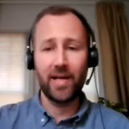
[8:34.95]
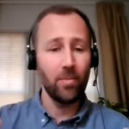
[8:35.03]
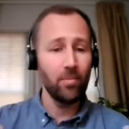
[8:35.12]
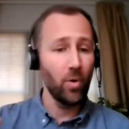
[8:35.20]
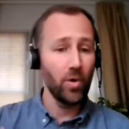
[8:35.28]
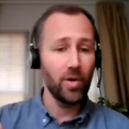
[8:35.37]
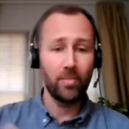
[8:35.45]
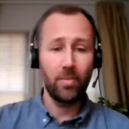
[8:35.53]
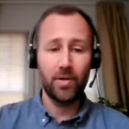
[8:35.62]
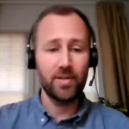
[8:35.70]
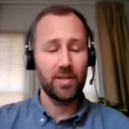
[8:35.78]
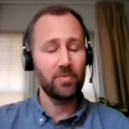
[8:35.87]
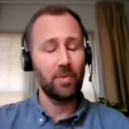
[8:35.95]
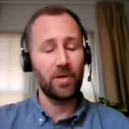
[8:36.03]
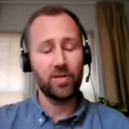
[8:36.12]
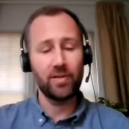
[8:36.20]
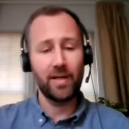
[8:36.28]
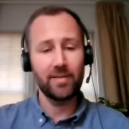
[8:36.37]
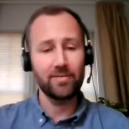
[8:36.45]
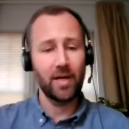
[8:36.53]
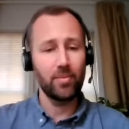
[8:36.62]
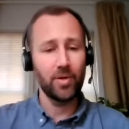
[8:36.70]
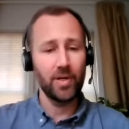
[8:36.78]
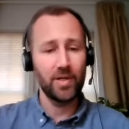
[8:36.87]
out more about the specialized
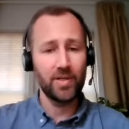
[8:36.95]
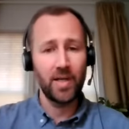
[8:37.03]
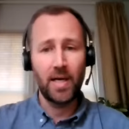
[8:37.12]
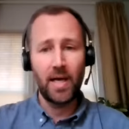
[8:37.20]
libraries